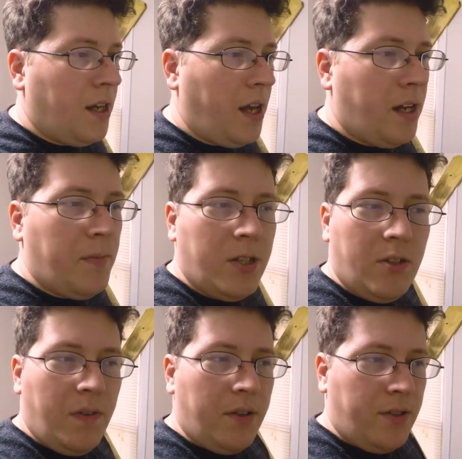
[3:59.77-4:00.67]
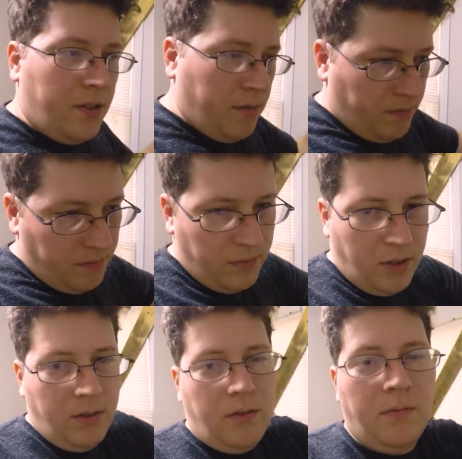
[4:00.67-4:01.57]
and a bunch of other
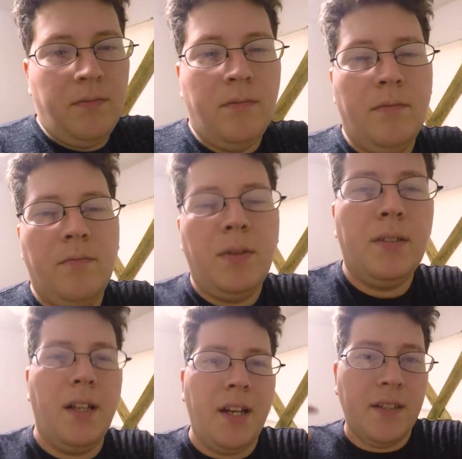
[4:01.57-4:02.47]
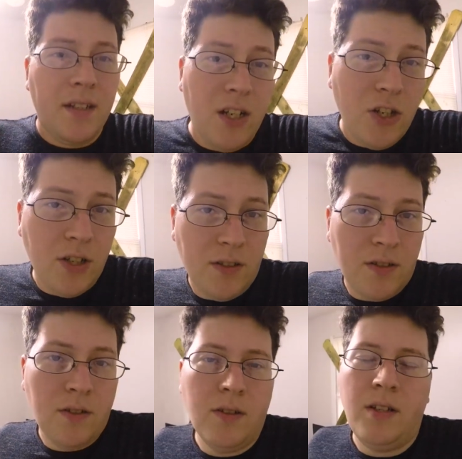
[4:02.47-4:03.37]
little miscellaneous niches